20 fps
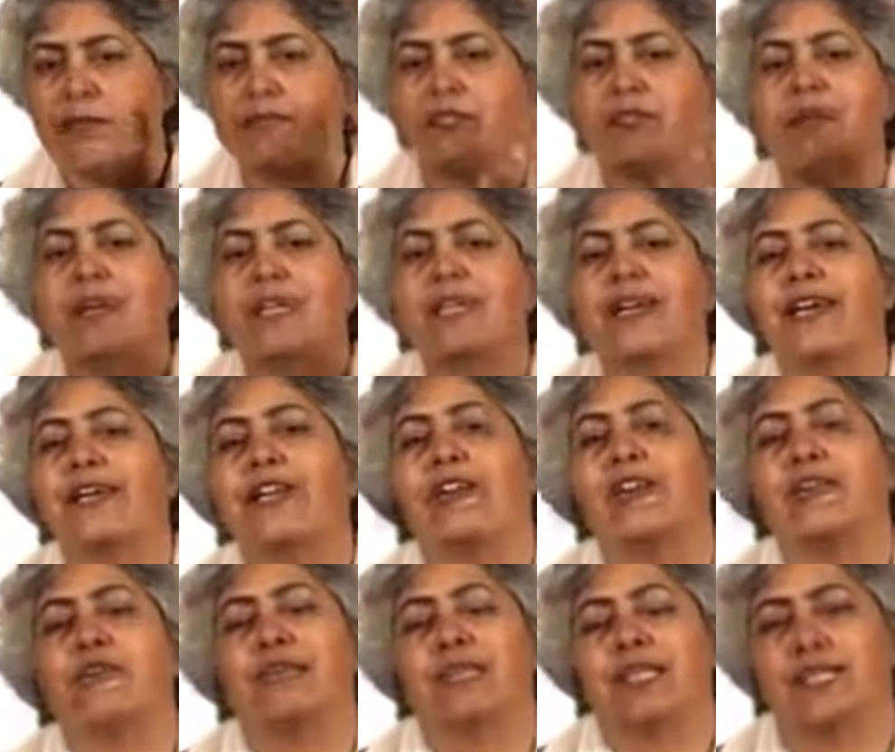everyone
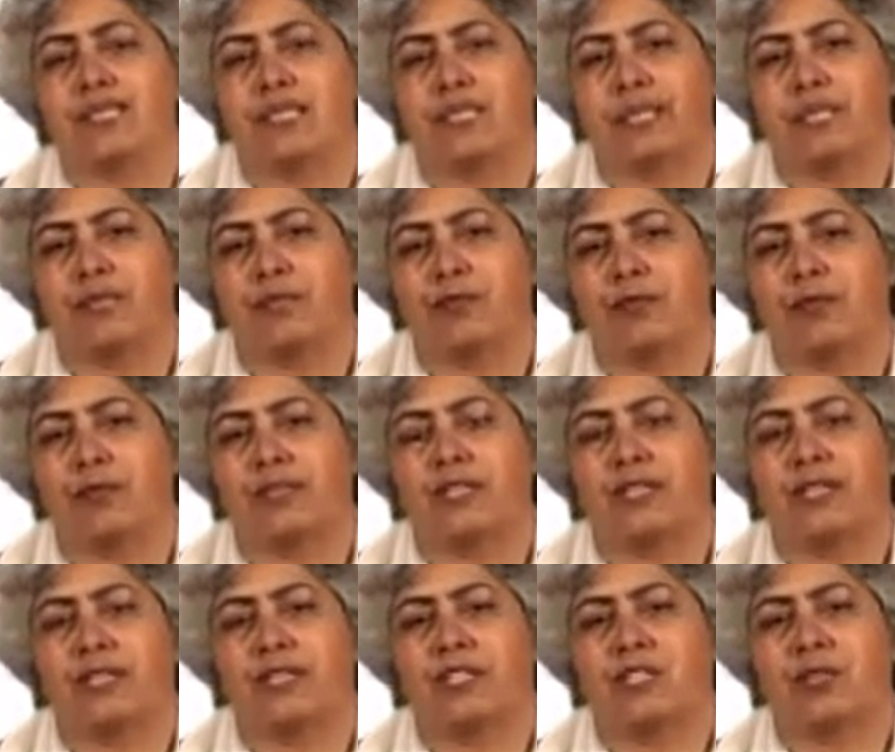cannot be a
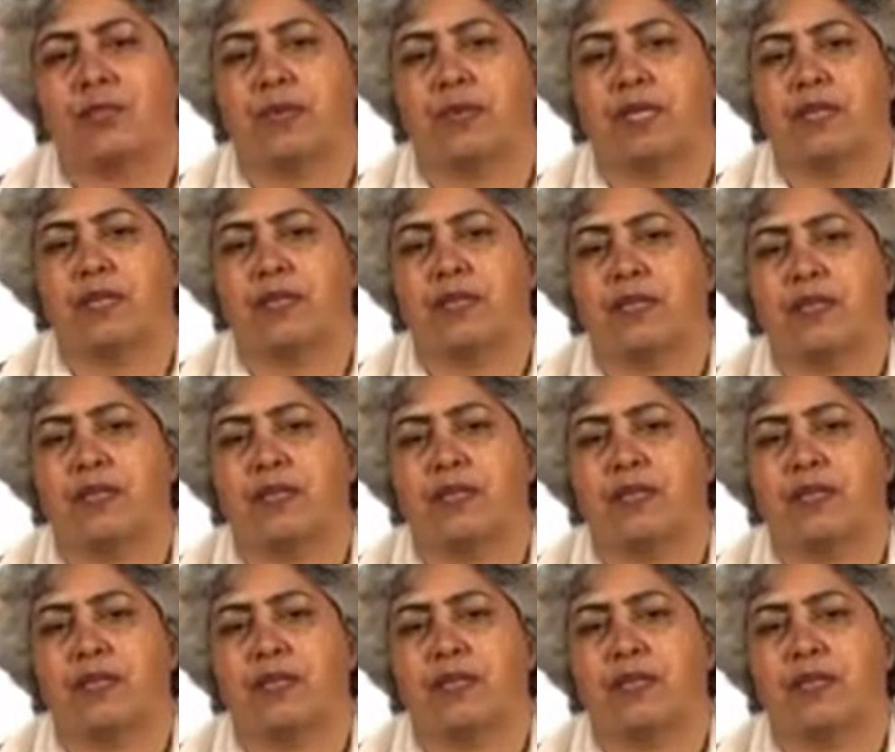statesman.